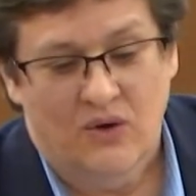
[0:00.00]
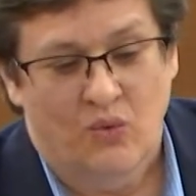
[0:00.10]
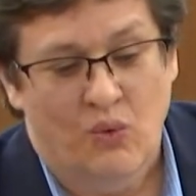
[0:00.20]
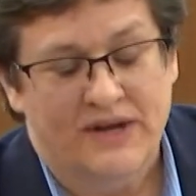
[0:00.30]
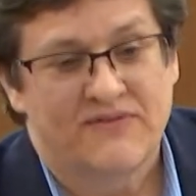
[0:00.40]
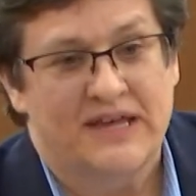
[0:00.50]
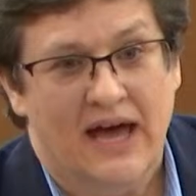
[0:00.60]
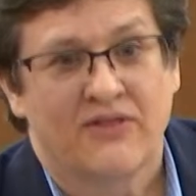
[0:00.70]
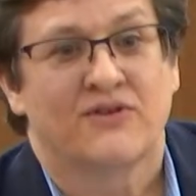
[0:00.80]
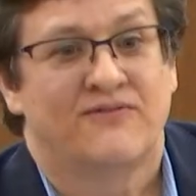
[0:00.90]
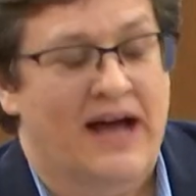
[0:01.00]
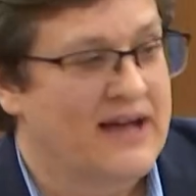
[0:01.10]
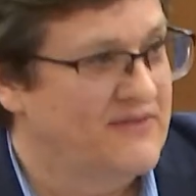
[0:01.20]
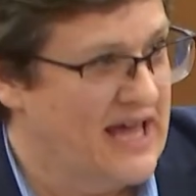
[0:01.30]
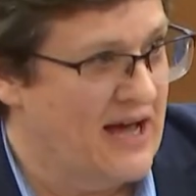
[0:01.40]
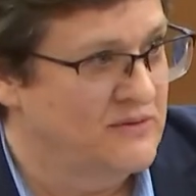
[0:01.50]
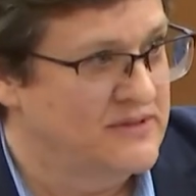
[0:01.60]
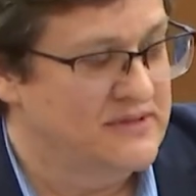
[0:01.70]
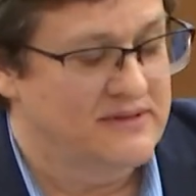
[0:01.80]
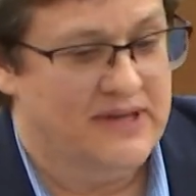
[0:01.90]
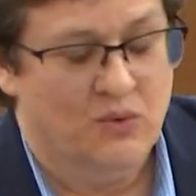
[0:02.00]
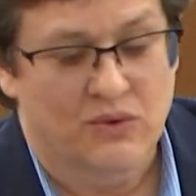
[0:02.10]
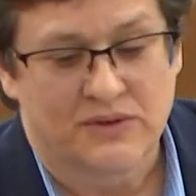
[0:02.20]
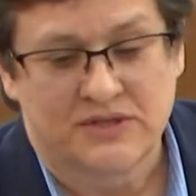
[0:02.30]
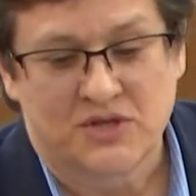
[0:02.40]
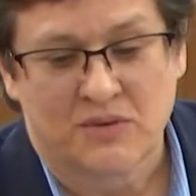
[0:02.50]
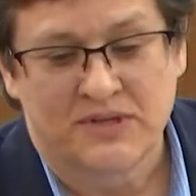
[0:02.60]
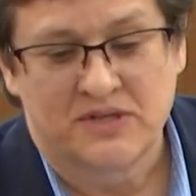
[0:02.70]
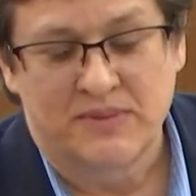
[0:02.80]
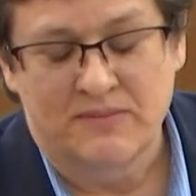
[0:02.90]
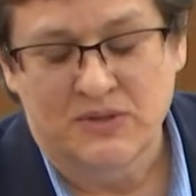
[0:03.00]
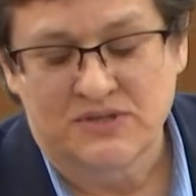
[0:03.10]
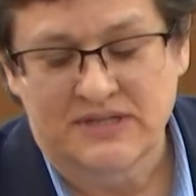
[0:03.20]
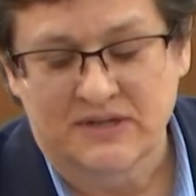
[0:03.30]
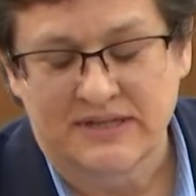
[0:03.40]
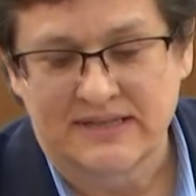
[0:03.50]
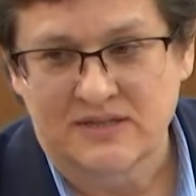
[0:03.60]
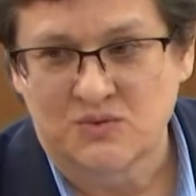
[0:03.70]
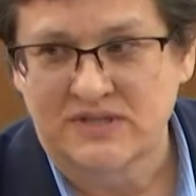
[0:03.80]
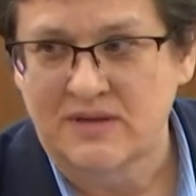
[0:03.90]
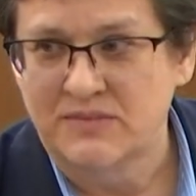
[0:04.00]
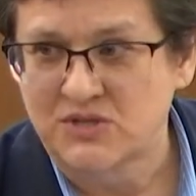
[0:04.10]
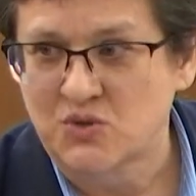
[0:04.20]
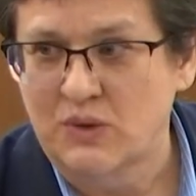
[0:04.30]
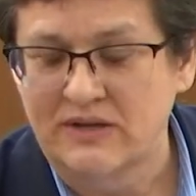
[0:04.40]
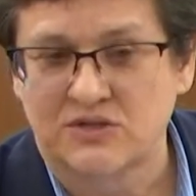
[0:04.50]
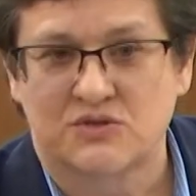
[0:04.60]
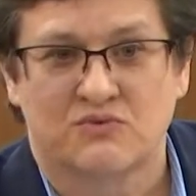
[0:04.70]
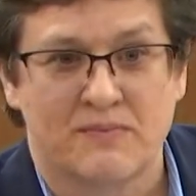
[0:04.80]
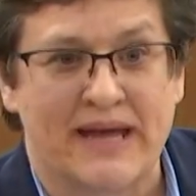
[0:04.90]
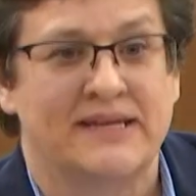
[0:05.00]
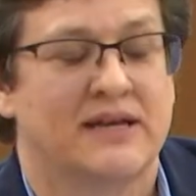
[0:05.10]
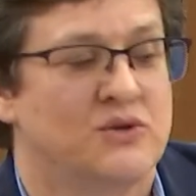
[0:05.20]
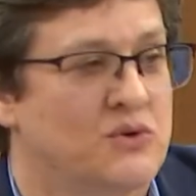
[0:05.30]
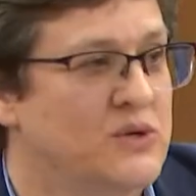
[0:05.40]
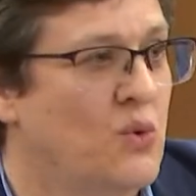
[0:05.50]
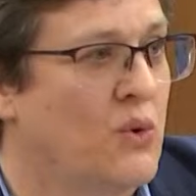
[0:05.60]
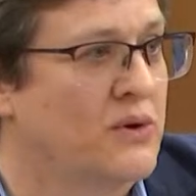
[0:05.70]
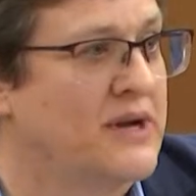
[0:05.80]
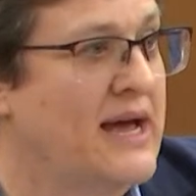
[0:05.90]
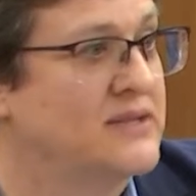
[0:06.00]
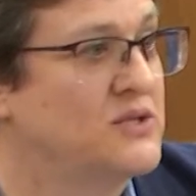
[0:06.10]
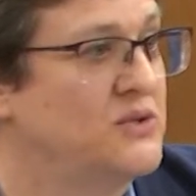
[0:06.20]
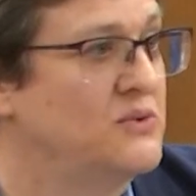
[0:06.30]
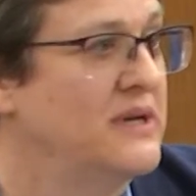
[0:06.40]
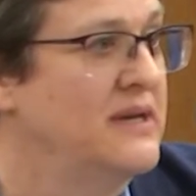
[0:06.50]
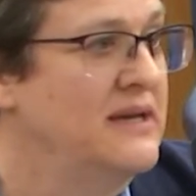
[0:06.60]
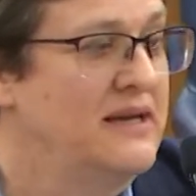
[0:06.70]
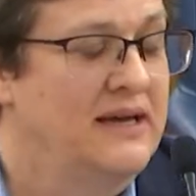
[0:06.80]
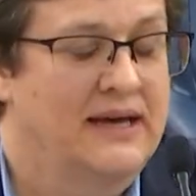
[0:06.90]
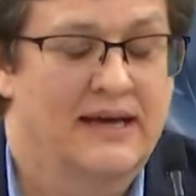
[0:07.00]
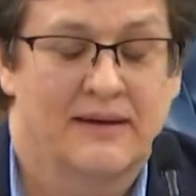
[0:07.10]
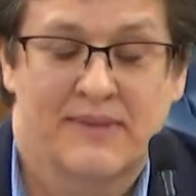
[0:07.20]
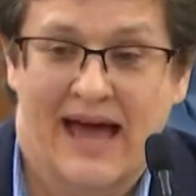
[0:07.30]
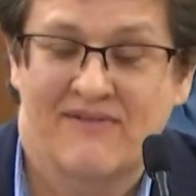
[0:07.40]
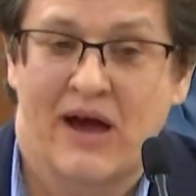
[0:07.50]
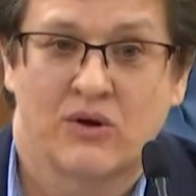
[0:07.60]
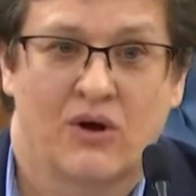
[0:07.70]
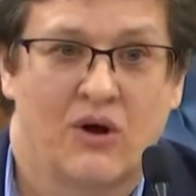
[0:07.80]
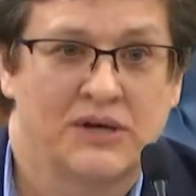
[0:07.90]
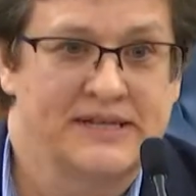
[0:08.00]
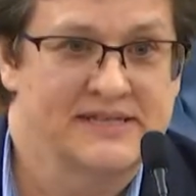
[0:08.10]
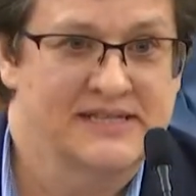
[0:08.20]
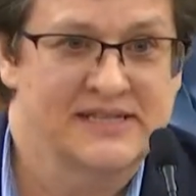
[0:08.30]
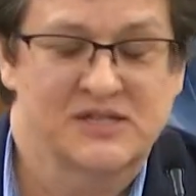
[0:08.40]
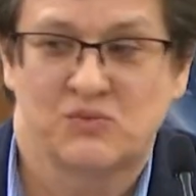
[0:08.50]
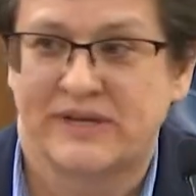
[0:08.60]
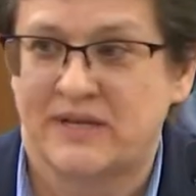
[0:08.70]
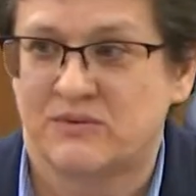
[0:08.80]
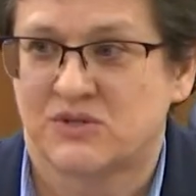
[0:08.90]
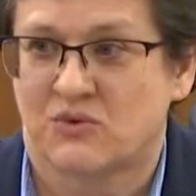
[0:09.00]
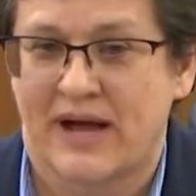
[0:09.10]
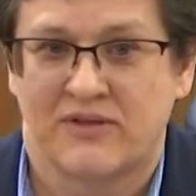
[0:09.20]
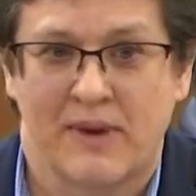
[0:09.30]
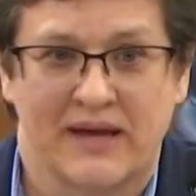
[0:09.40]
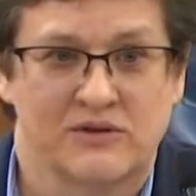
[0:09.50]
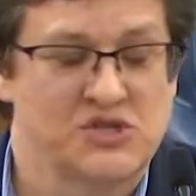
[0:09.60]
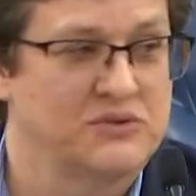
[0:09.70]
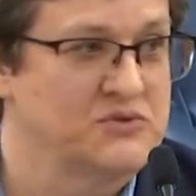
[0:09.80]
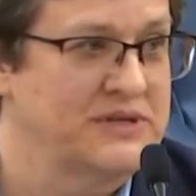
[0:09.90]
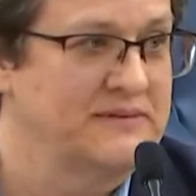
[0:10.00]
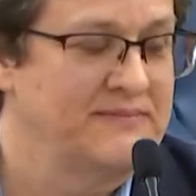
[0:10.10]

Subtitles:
One of the other 5 counts that were determined to be most serious was that Mr. Welch remained under an order not to have alcohol in his system when he was around the minor children.